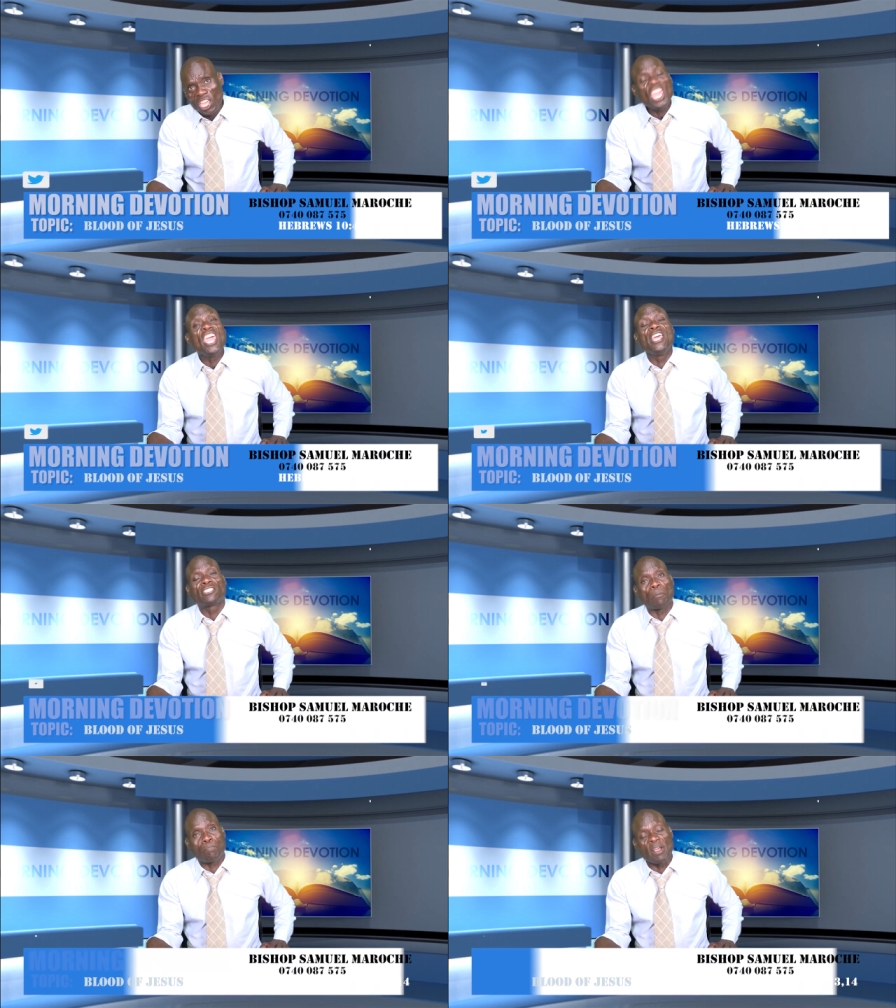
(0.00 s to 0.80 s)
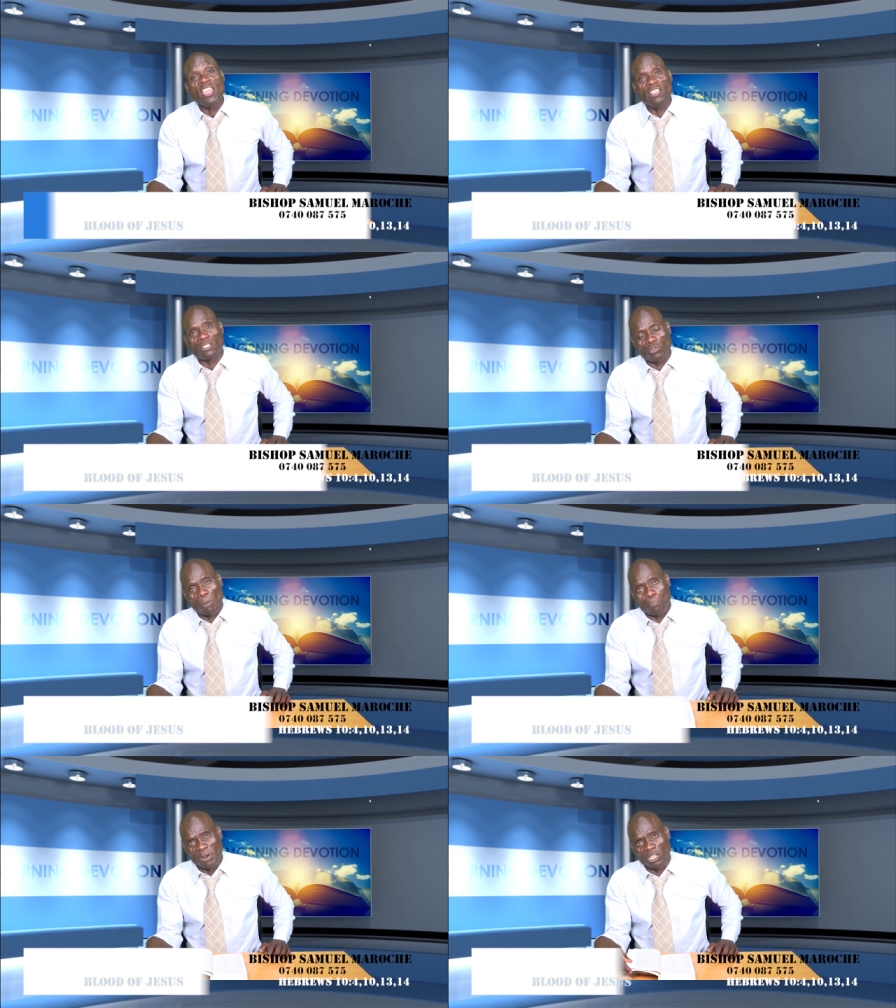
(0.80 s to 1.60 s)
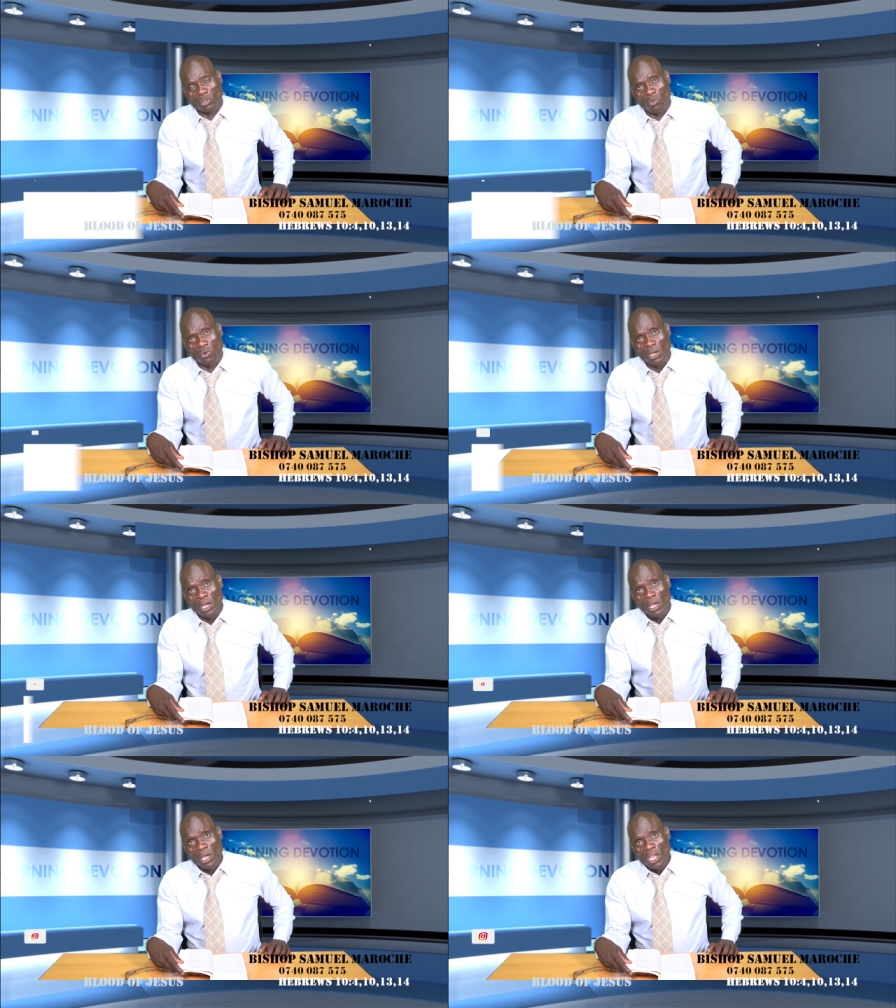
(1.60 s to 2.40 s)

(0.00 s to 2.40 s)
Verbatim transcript: He is a priest to the priesthood.